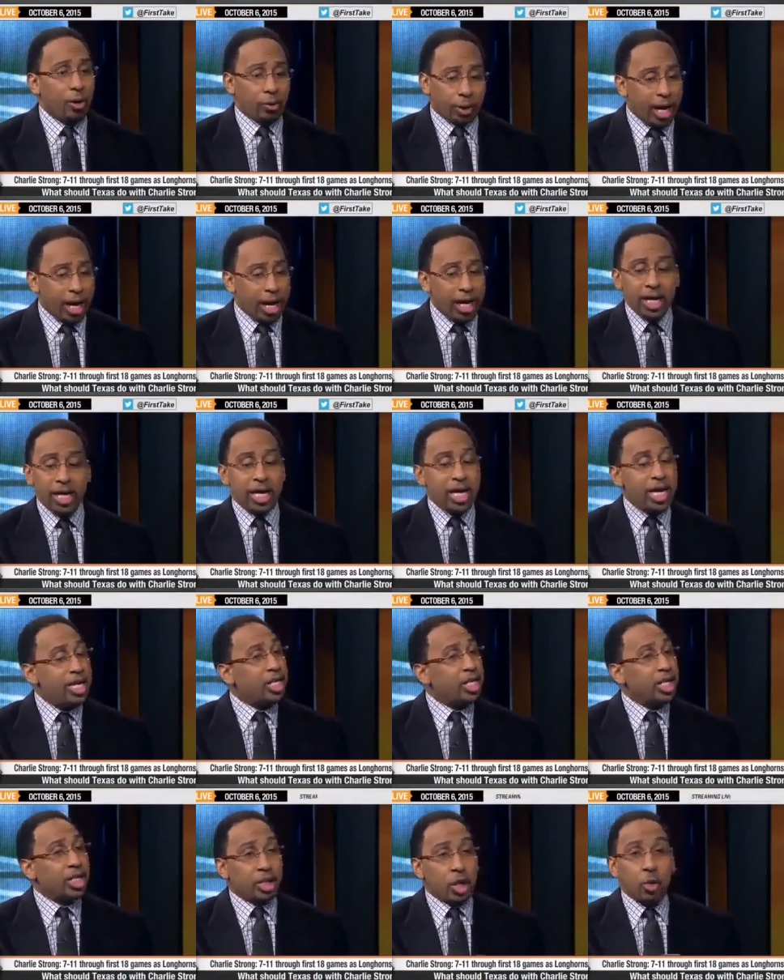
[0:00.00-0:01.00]
Okay?
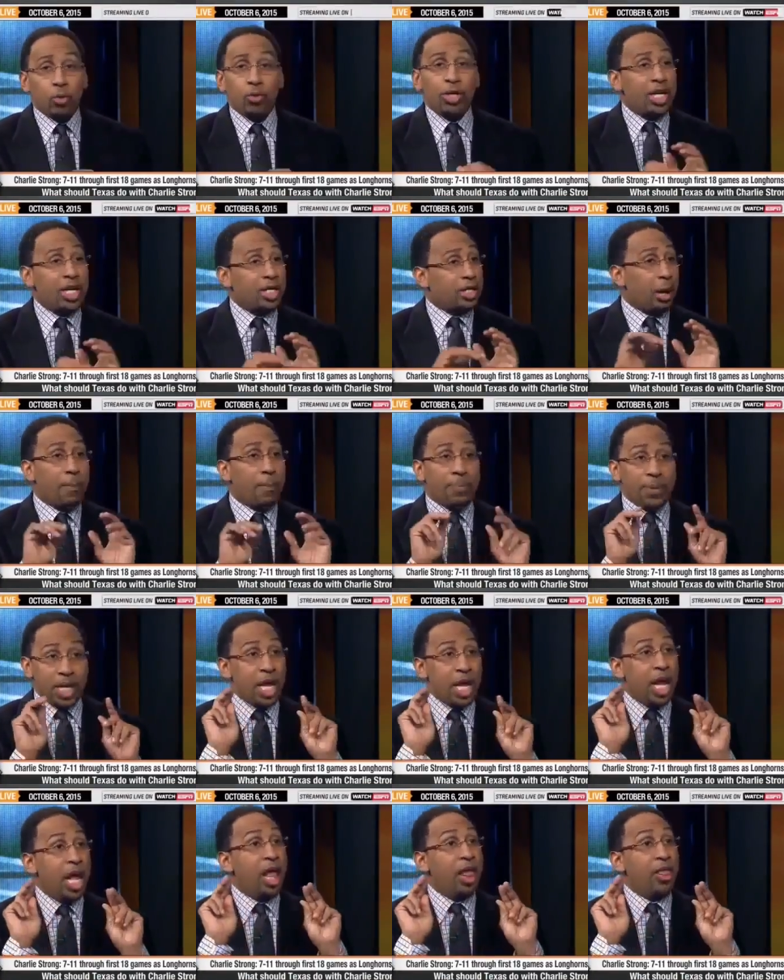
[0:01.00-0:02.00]
He just don't need to
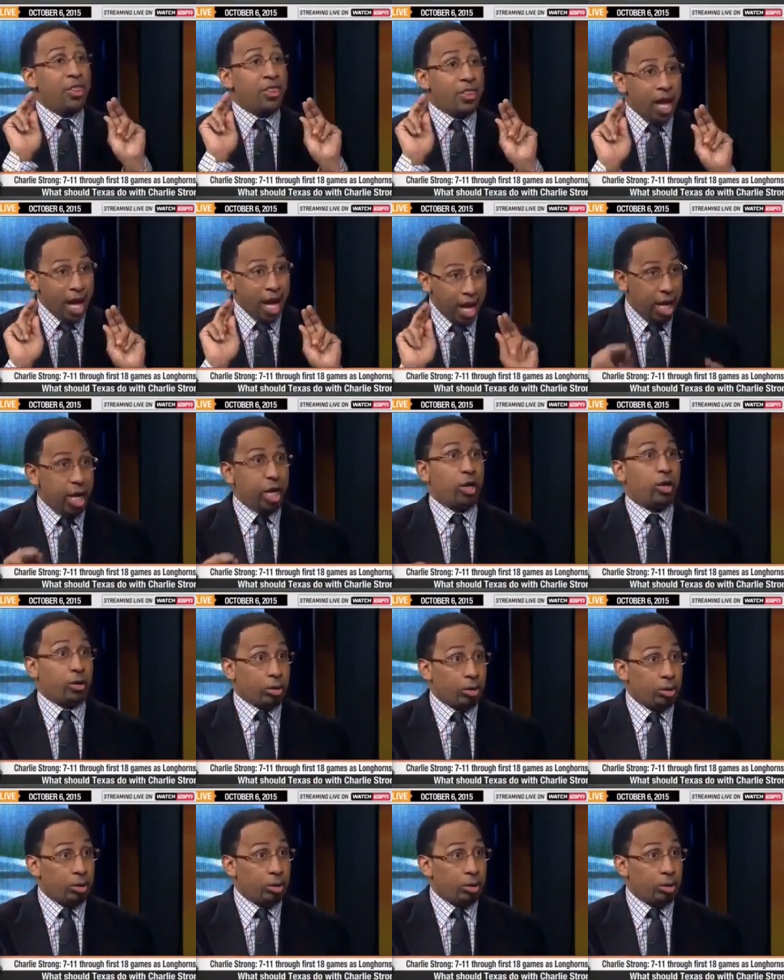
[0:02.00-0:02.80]
be there.